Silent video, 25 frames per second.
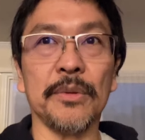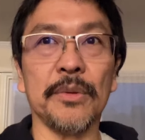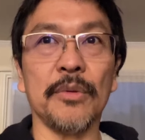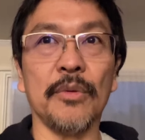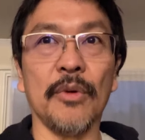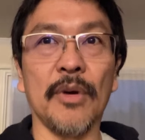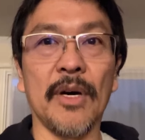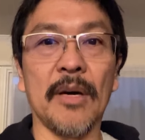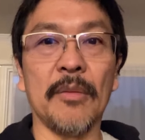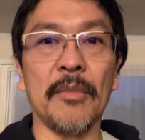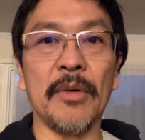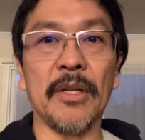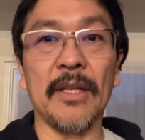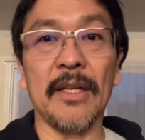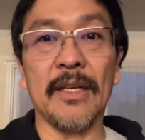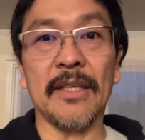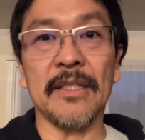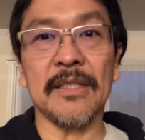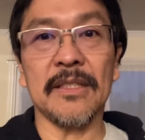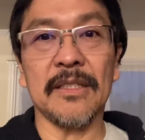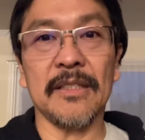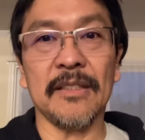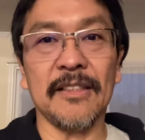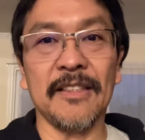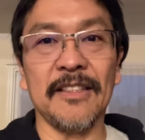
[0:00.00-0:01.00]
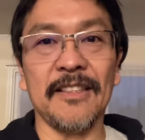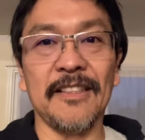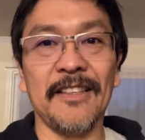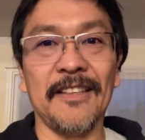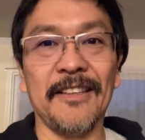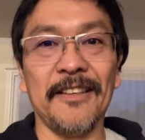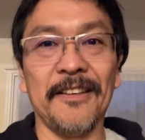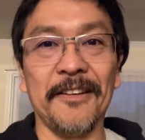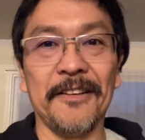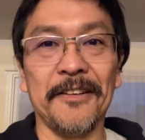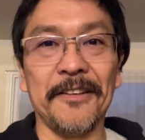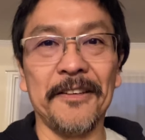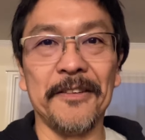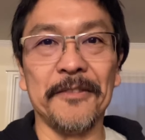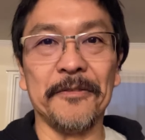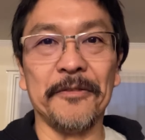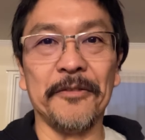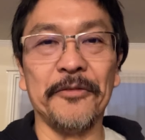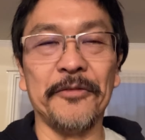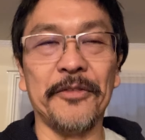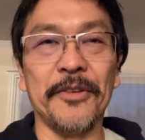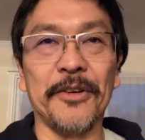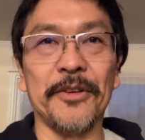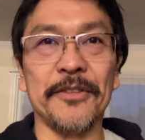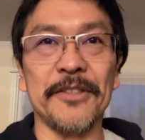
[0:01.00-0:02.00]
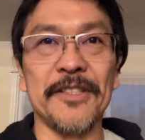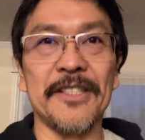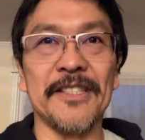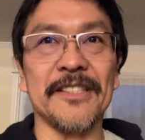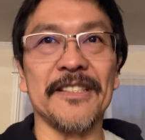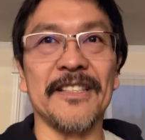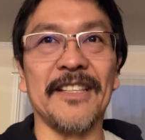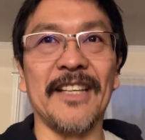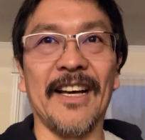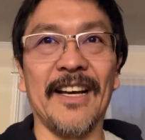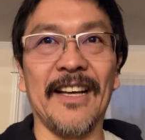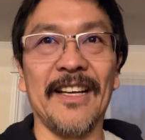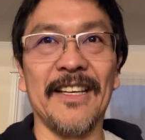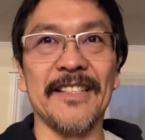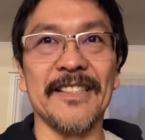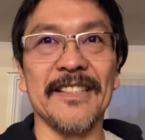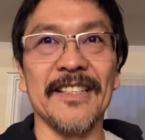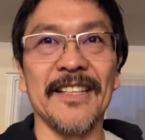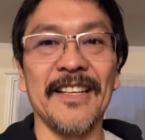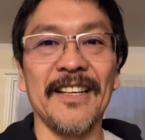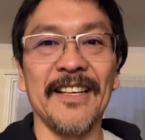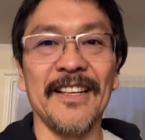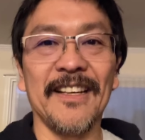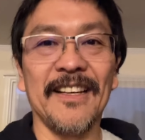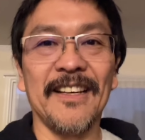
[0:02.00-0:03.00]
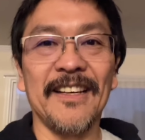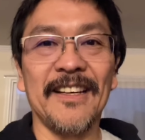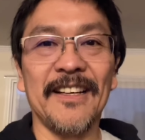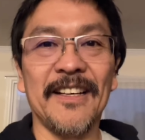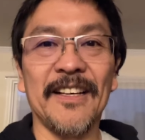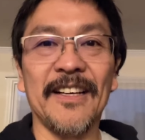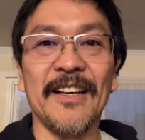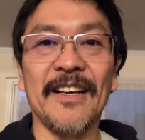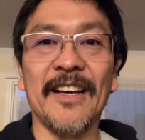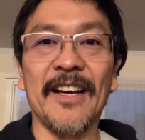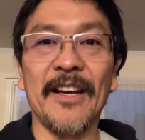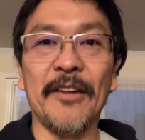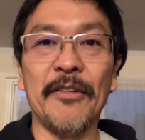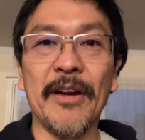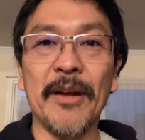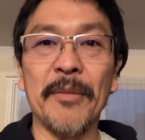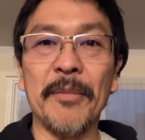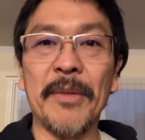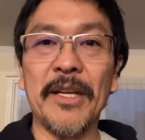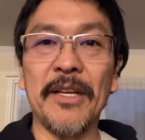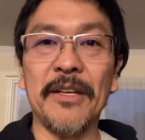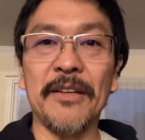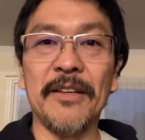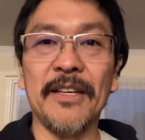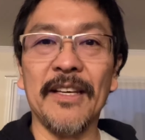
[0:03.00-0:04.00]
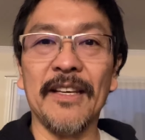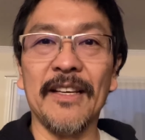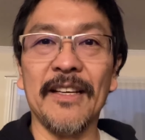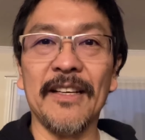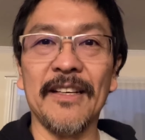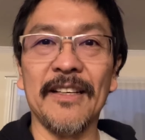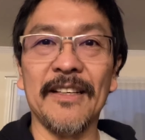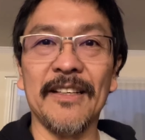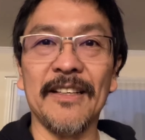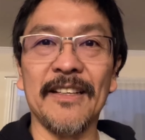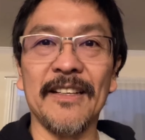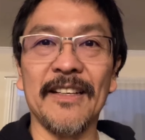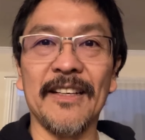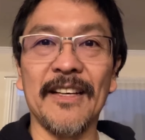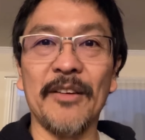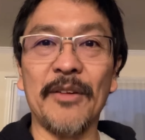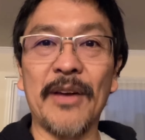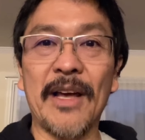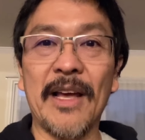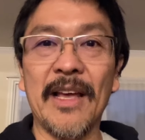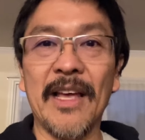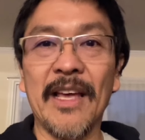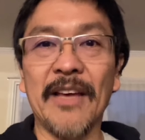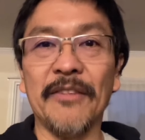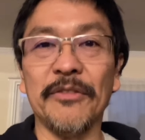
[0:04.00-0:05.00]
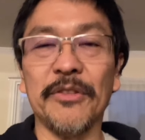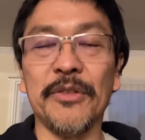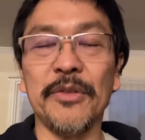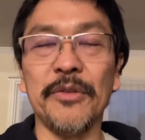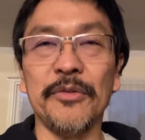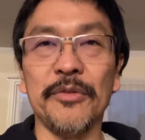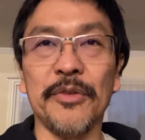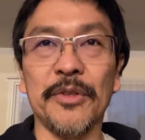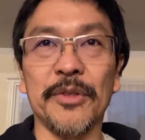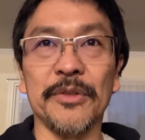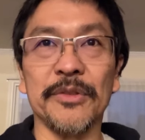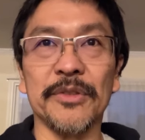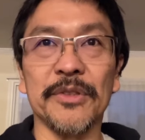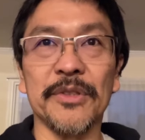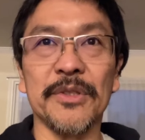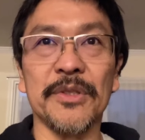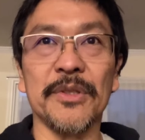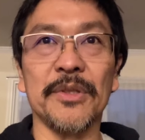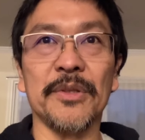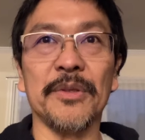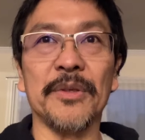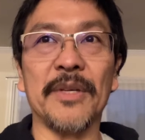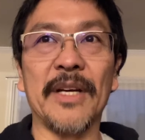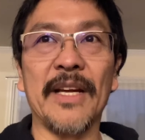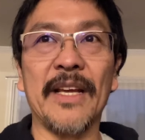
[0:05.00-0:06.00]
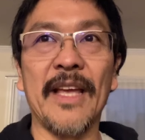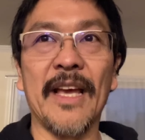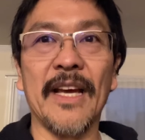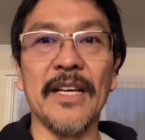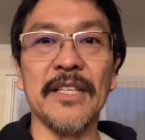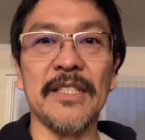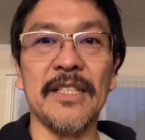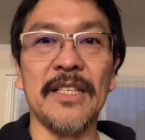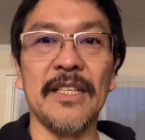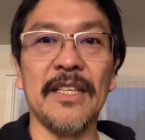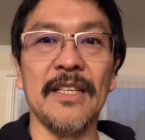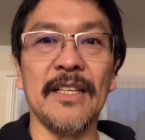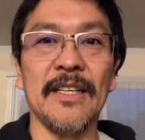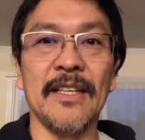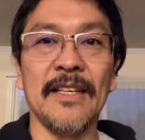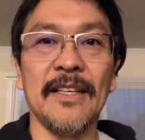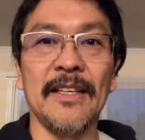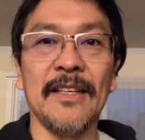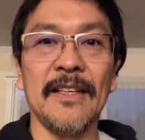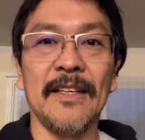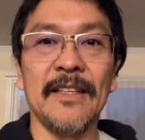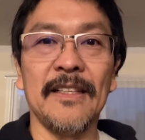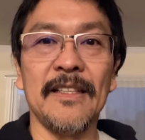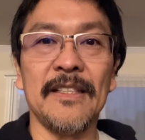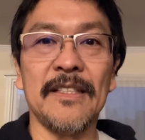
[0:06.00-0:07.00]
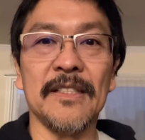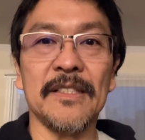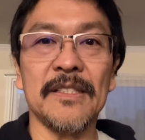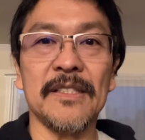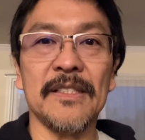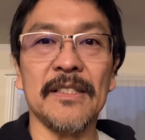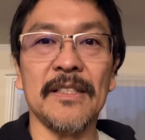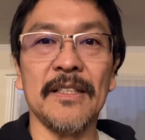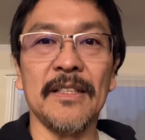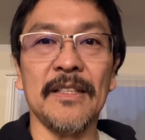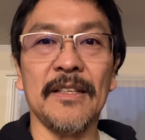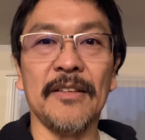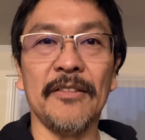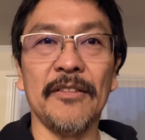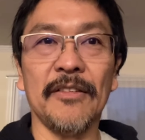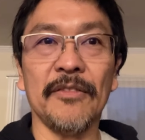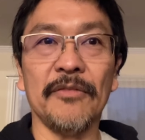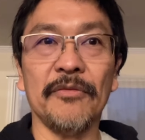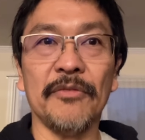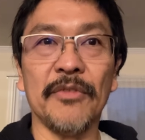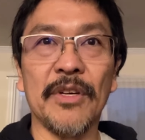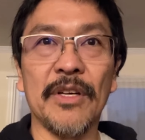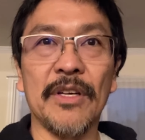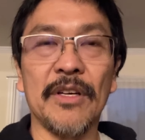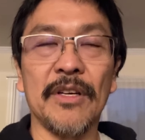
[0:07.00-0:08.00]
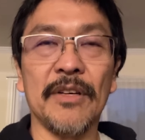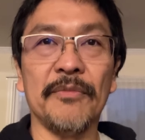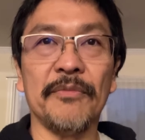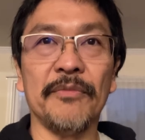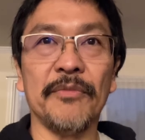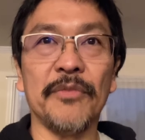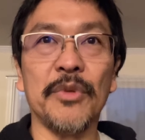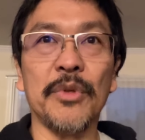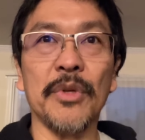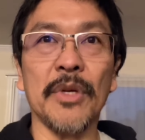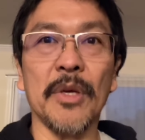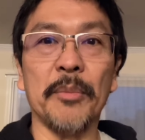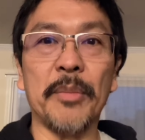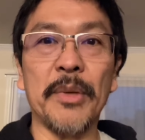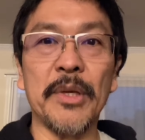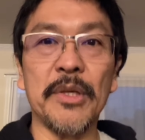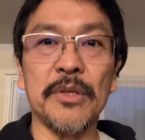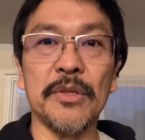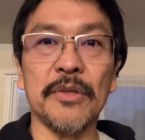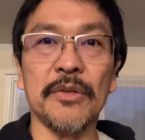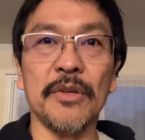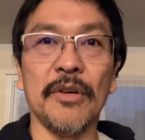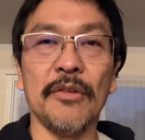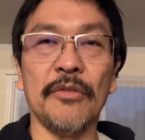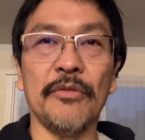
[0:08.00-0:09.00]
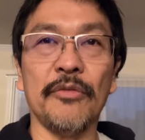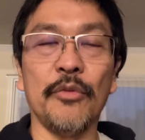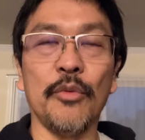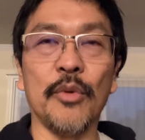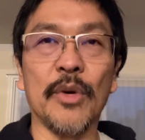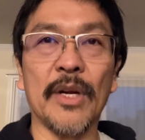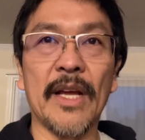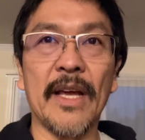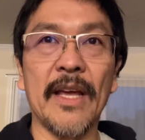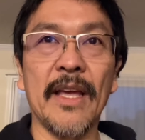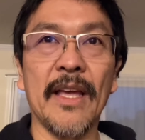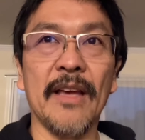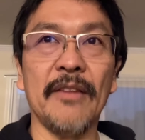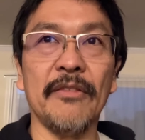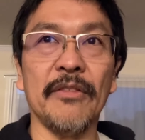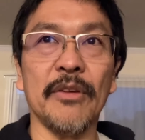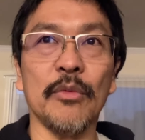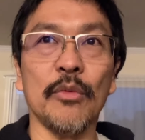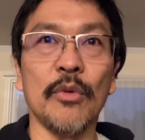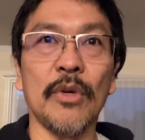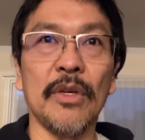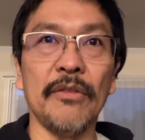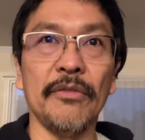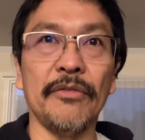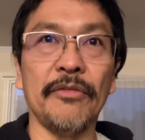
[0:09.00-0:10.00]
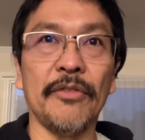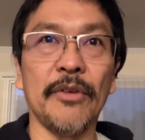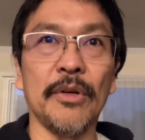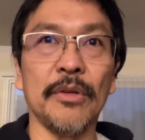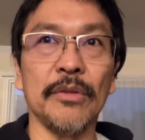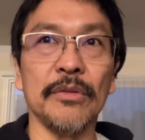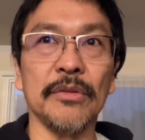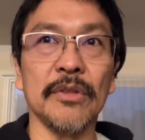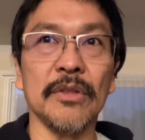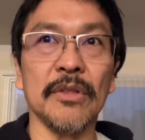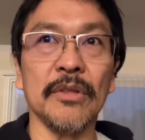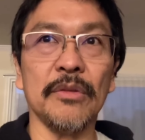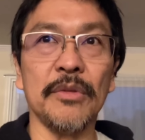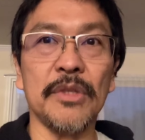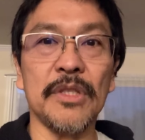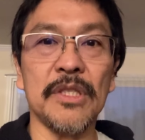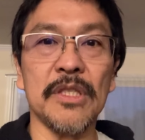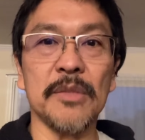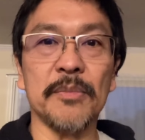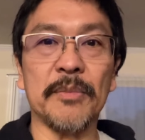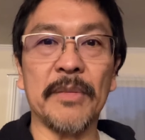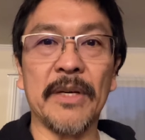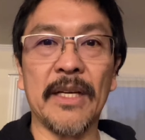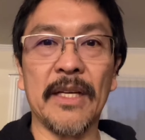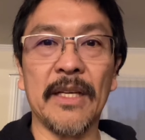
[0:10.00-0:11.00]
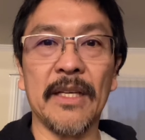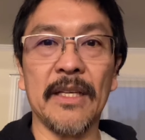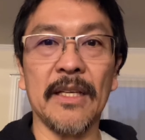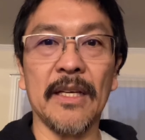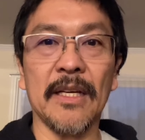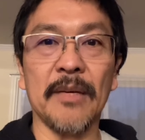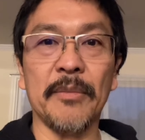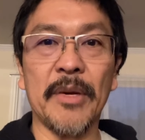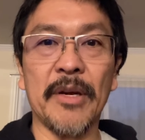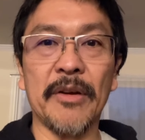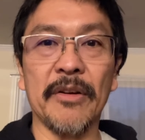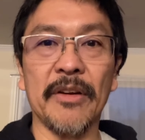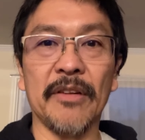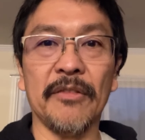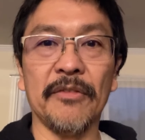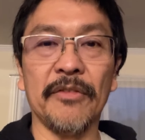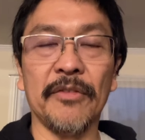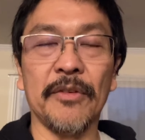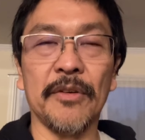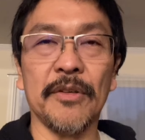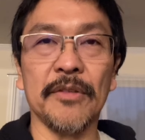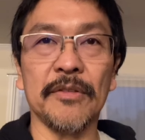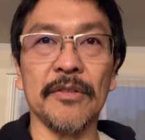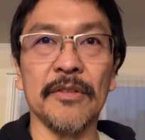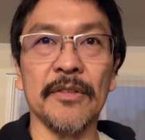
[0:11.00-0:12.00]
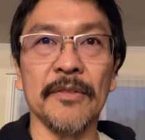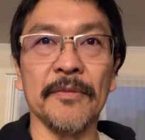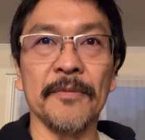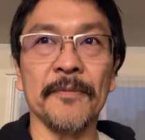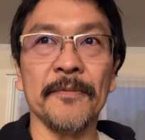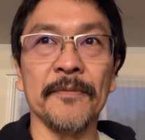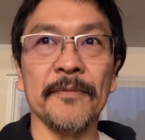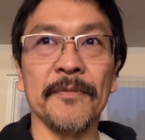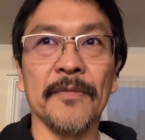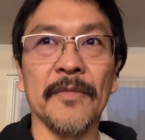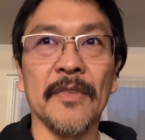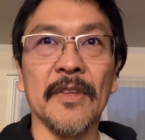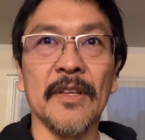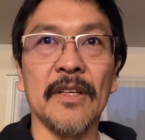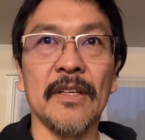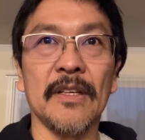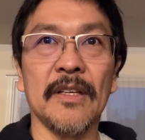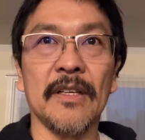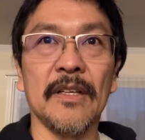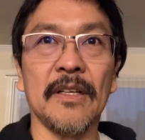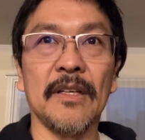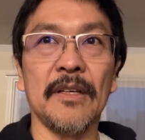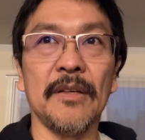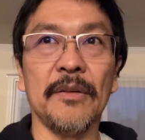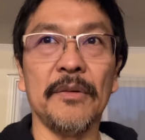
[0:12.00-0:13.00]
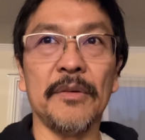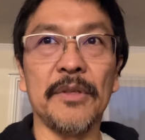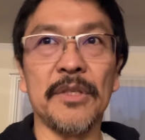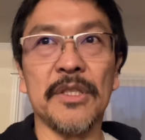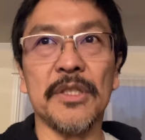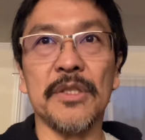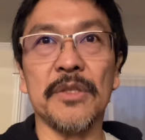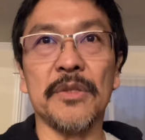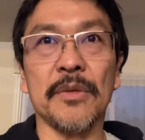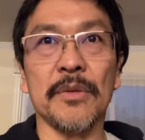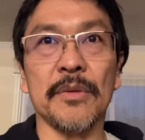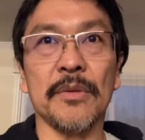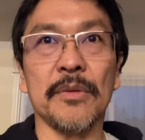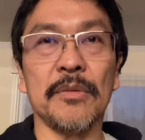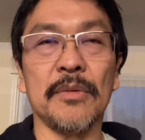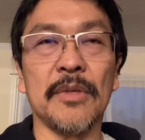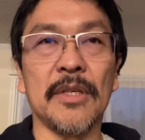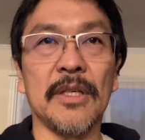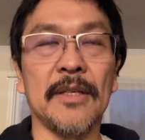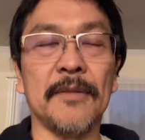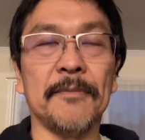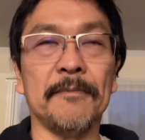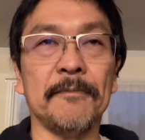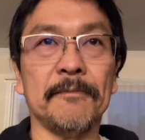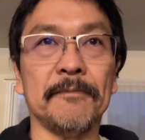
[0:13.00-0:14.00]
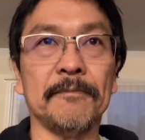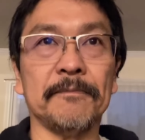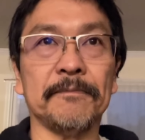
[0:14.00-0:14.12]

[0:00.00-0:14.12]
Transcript: Guam, unless your phone just dies. I recommend you get. I have two phones, so I actually just took a picture of what I have in one phone, which is my American phone, which is through an